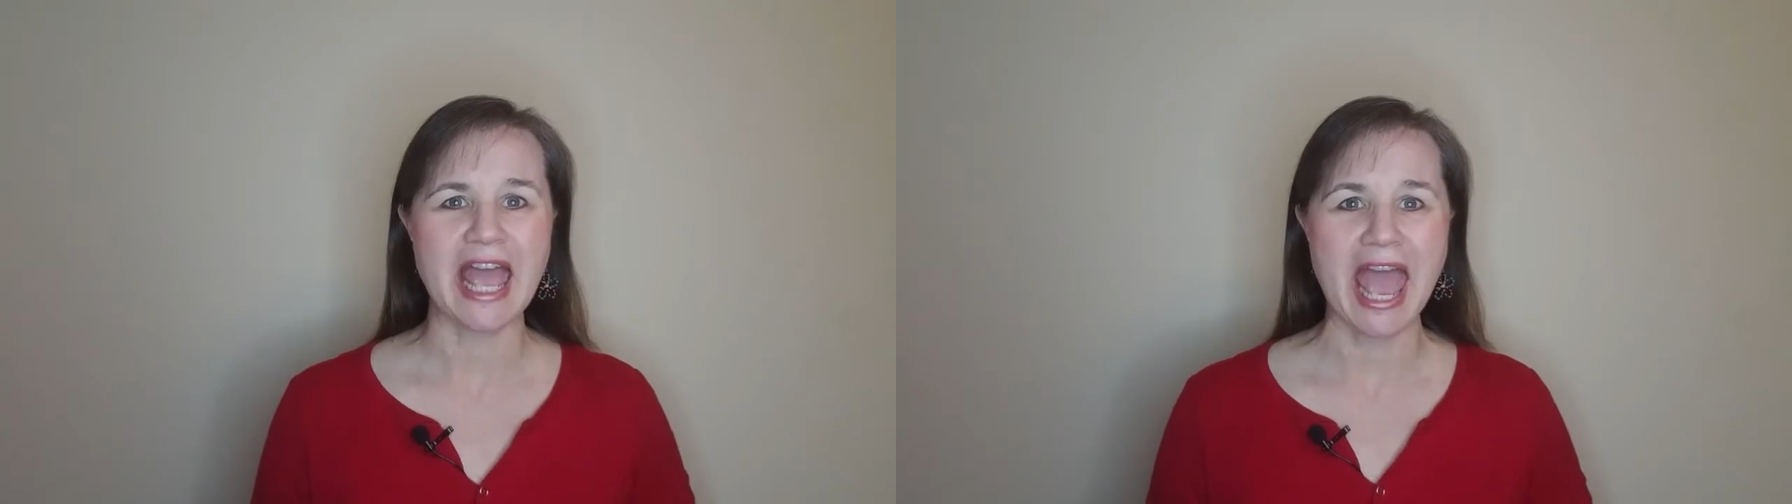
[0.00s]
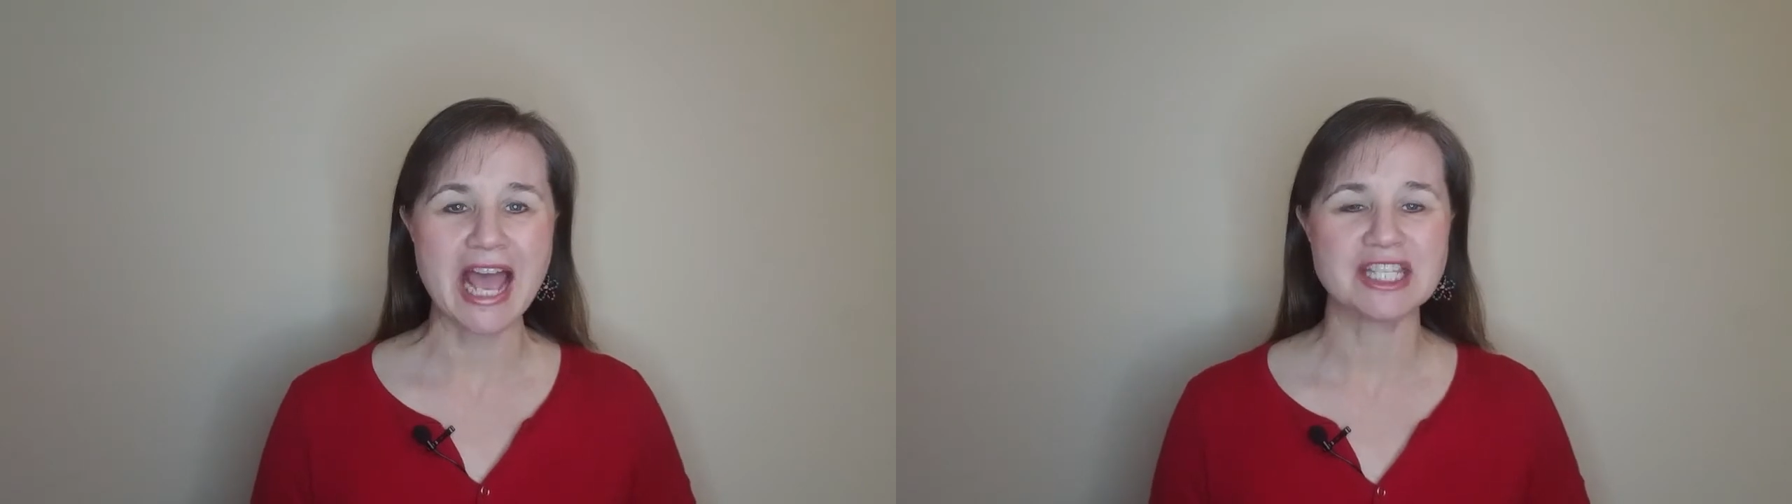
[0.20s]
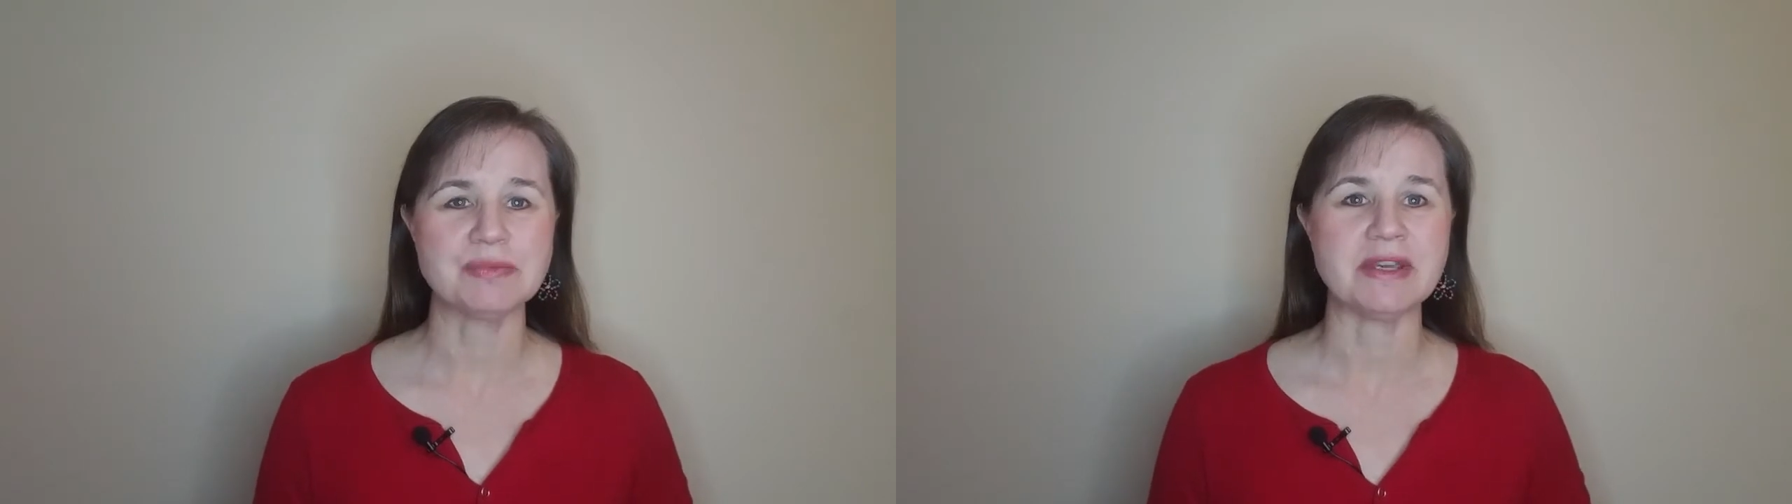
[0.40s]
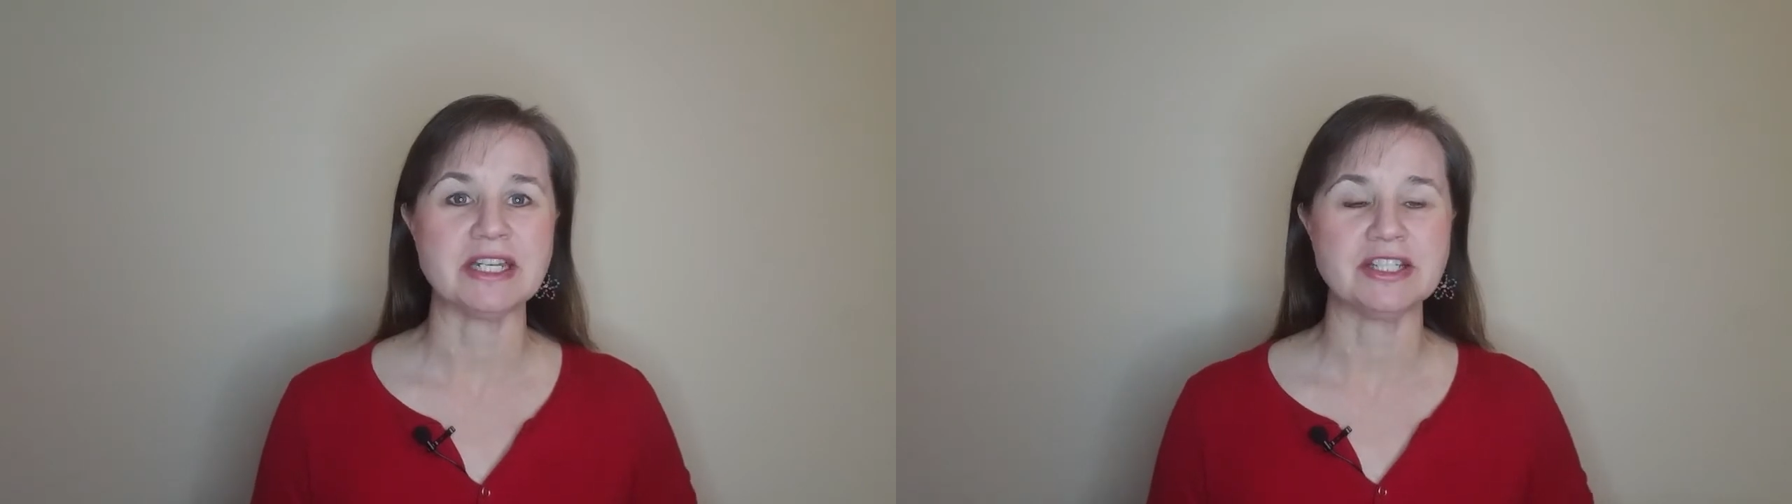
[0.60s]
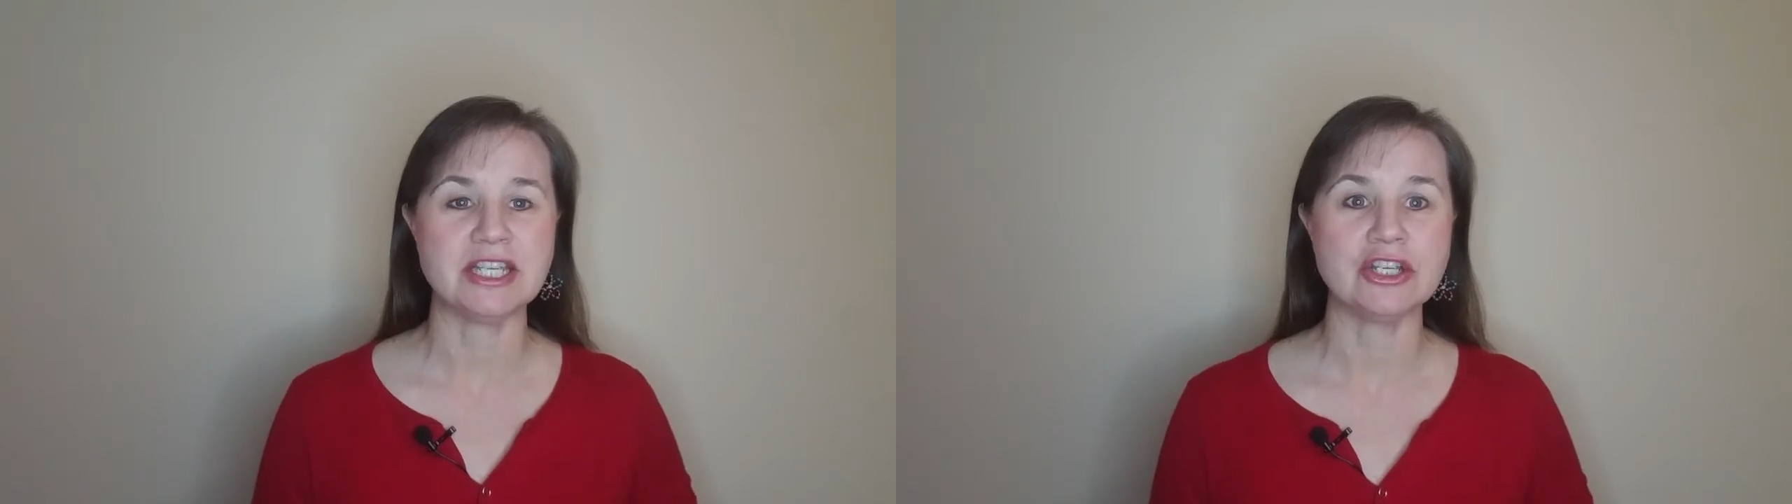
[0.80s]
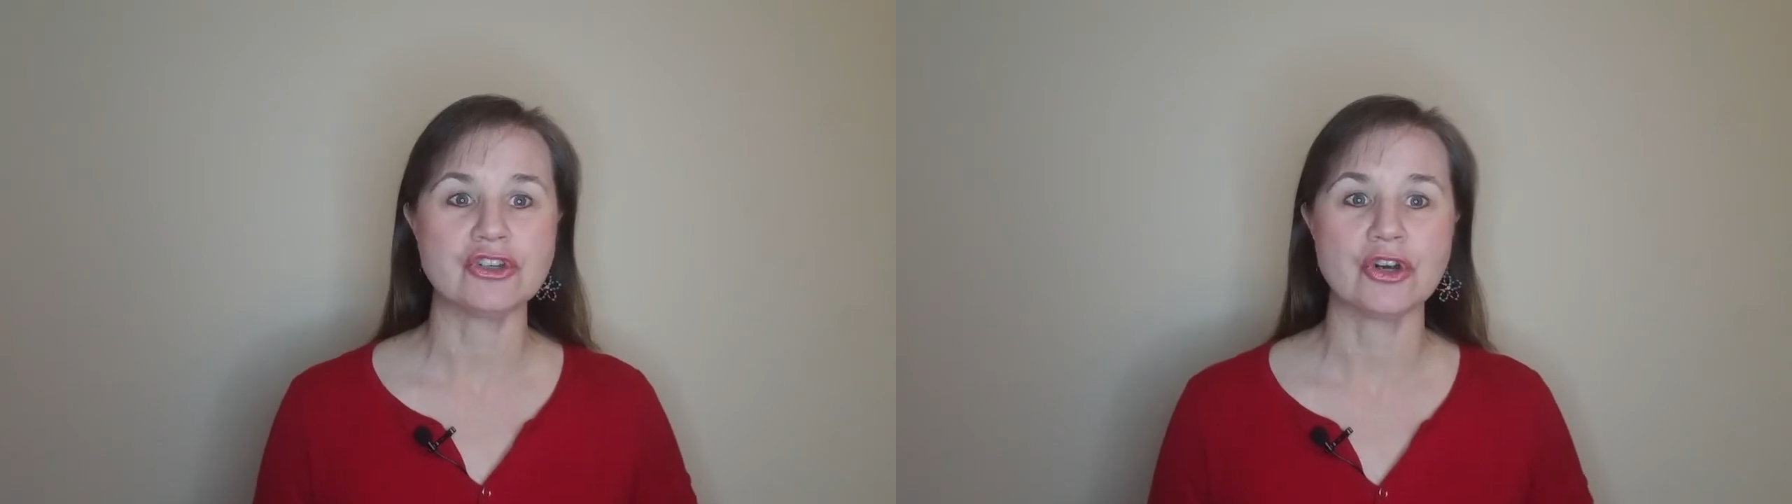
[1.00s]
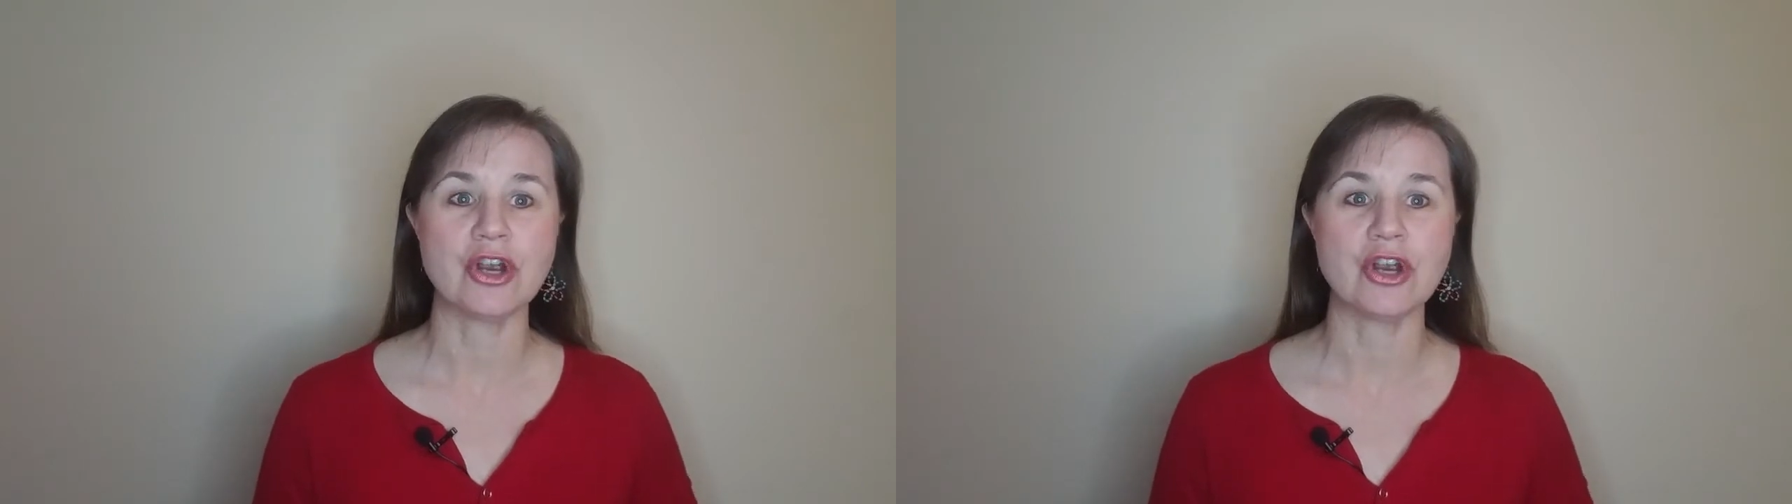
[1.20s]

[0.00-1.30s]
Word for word: asked me to teach her